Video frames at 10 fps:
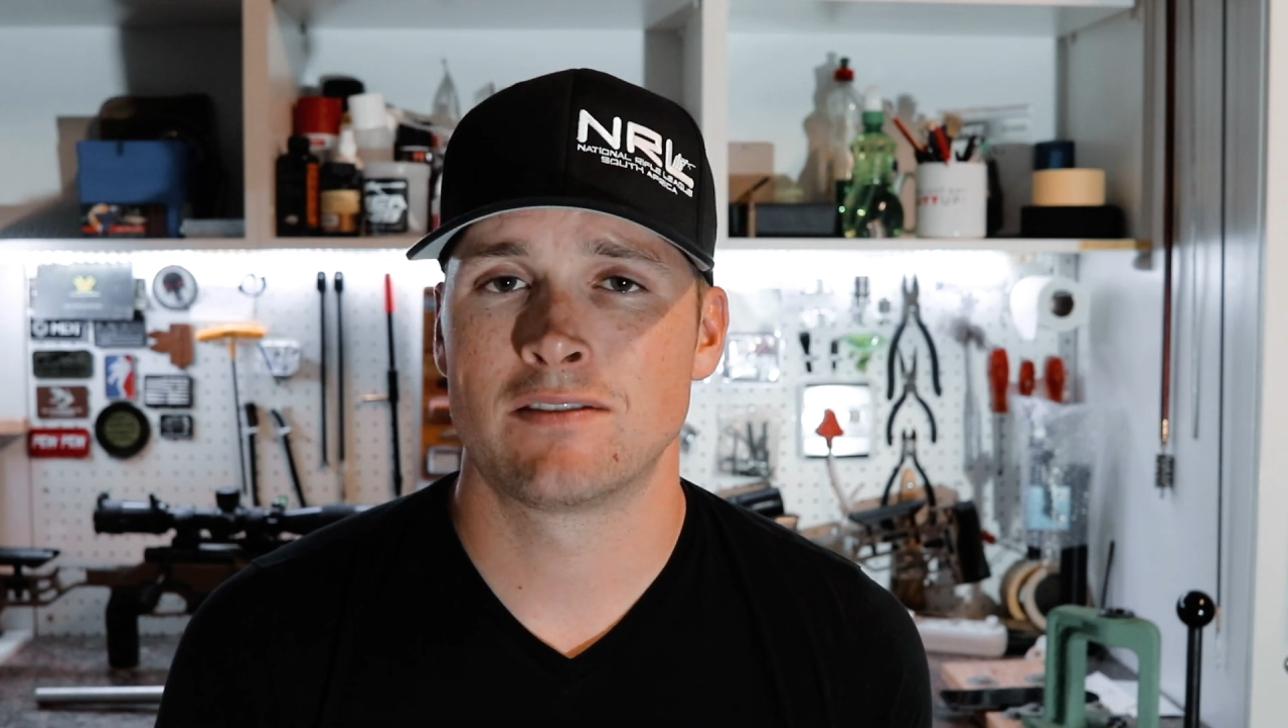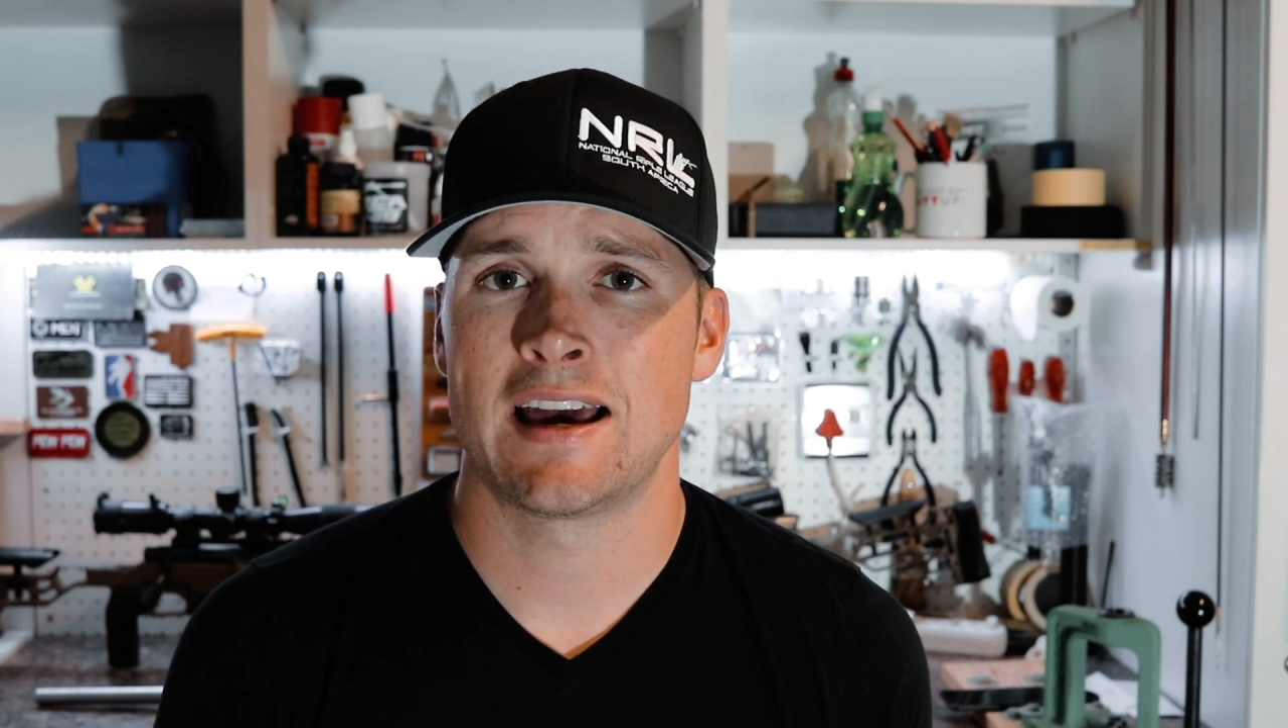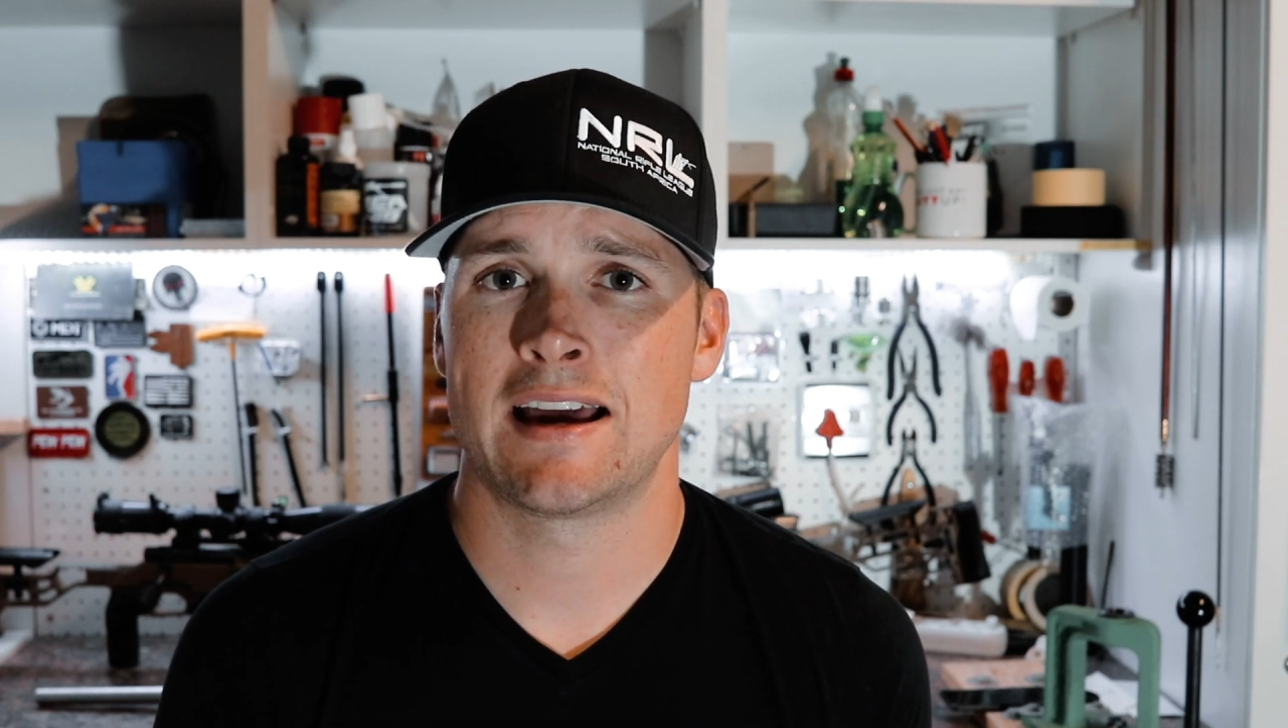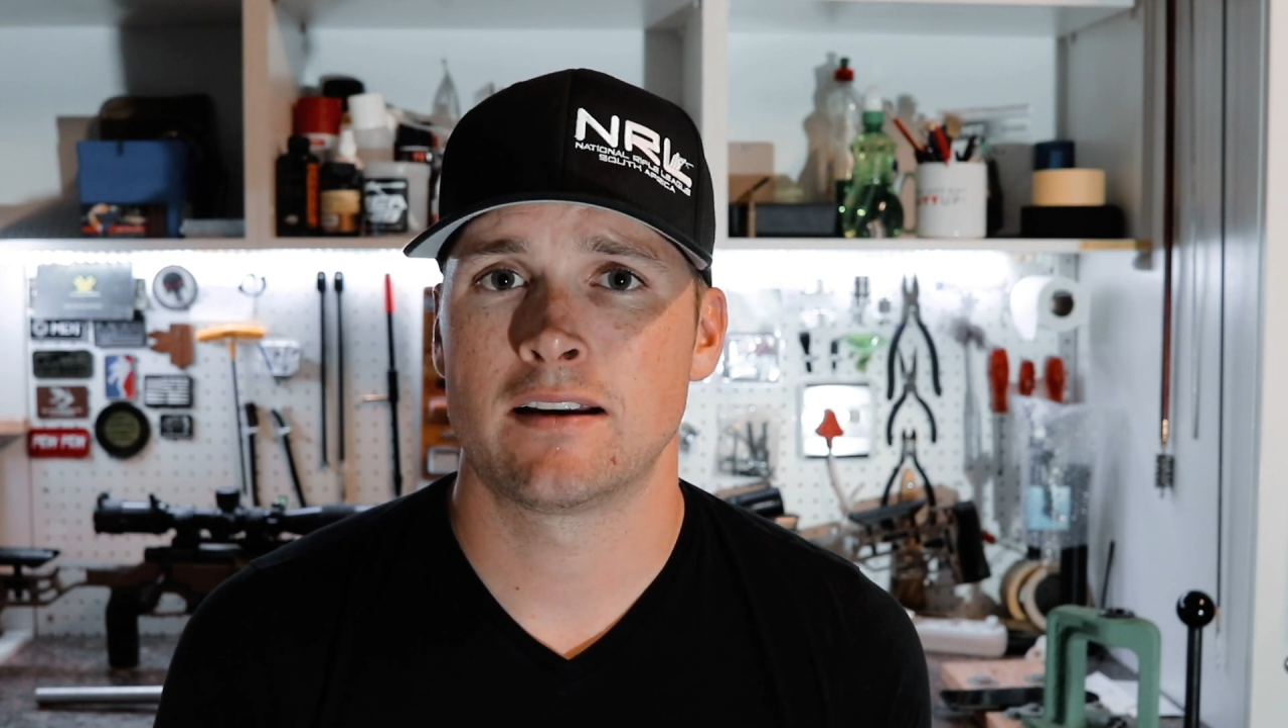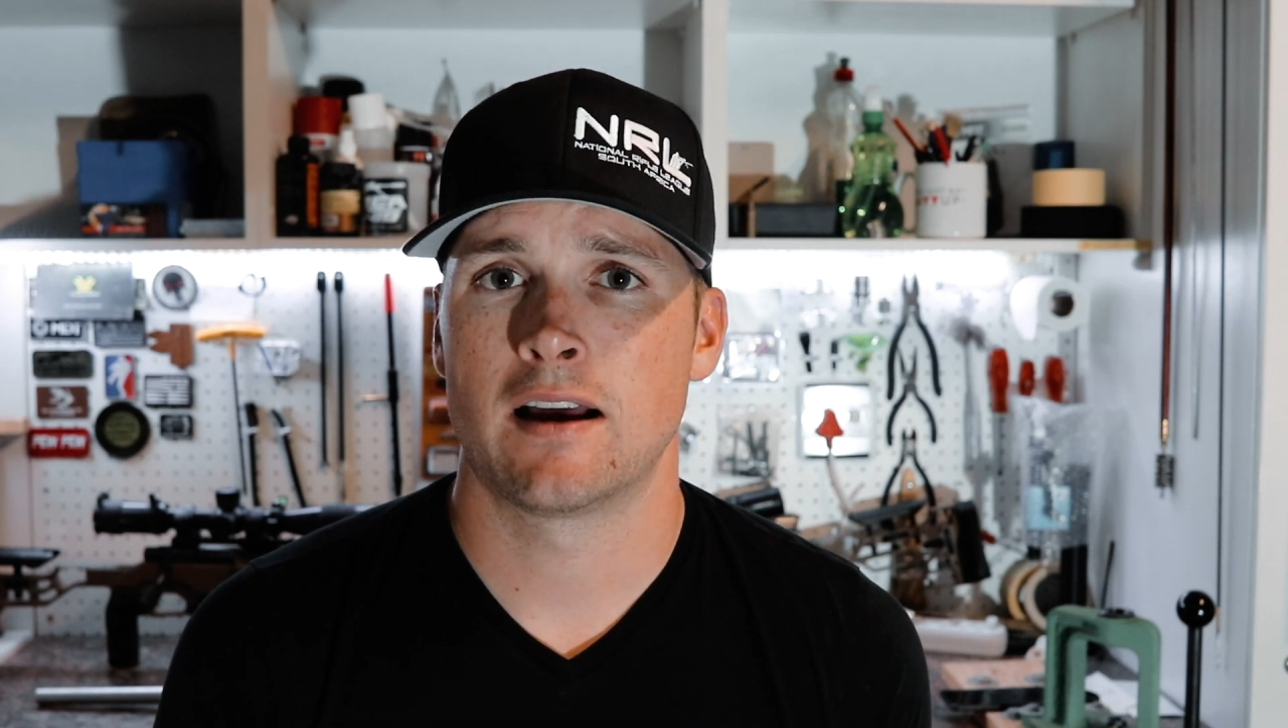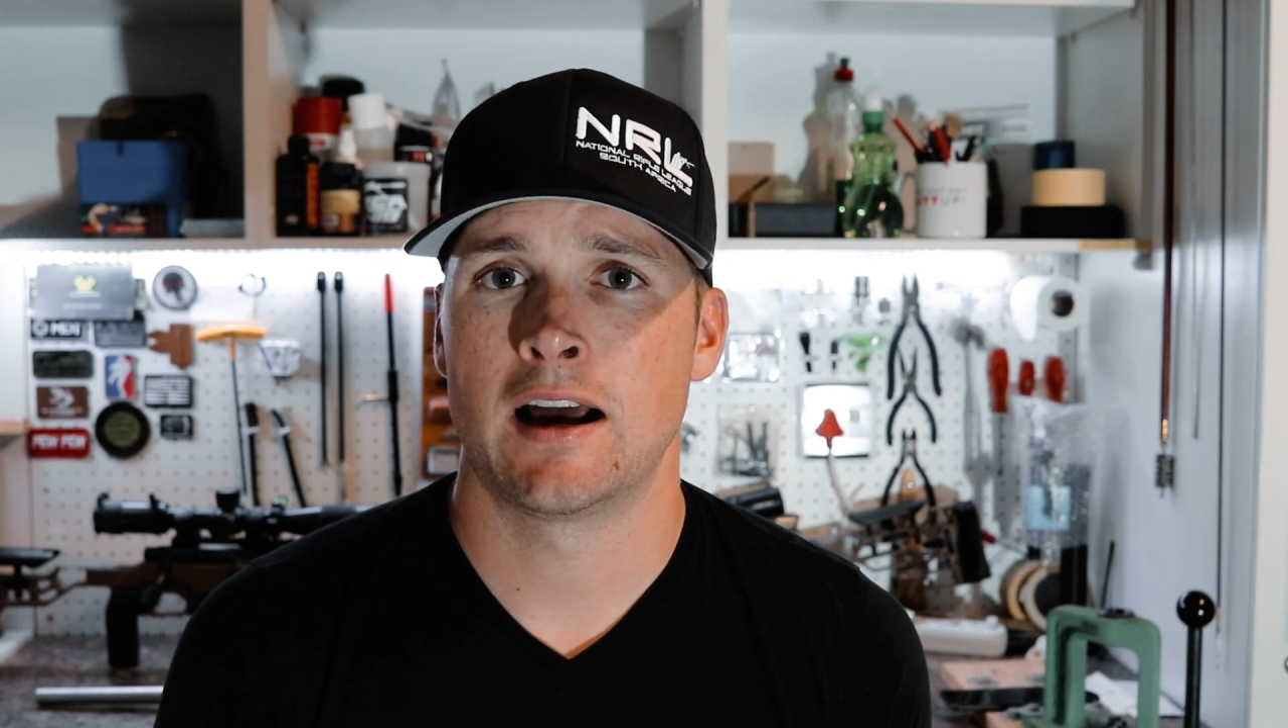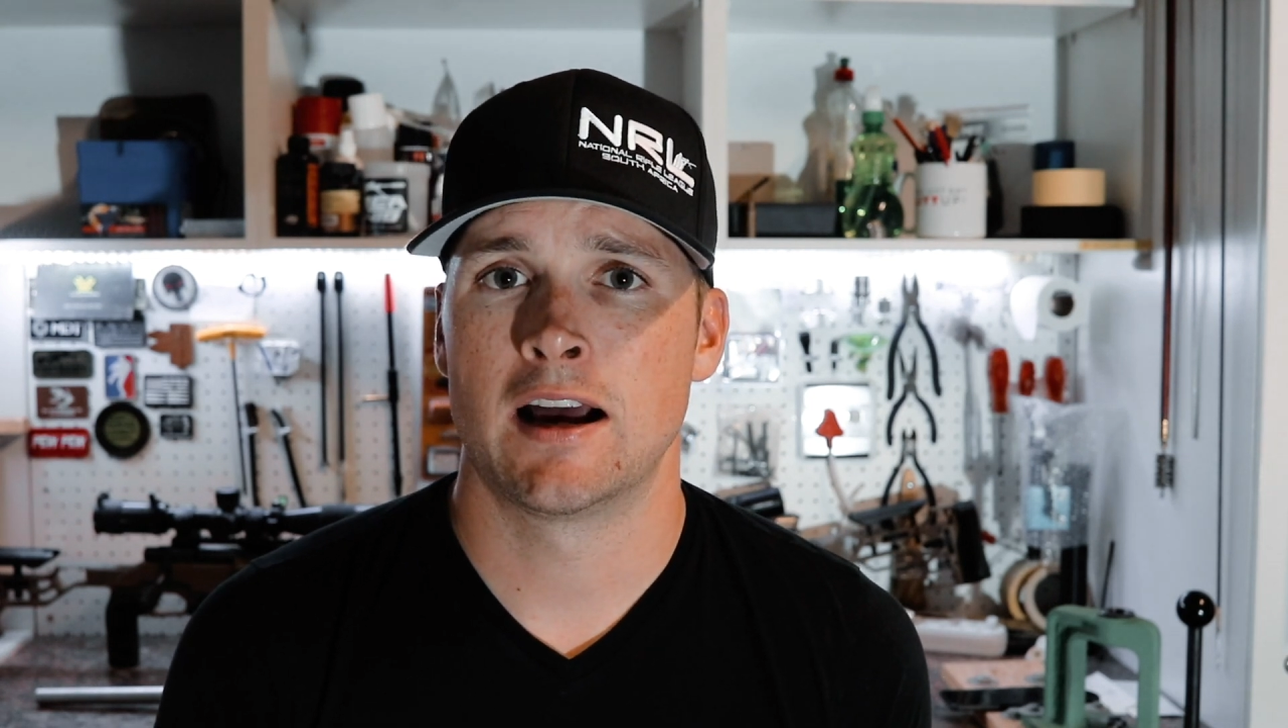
that,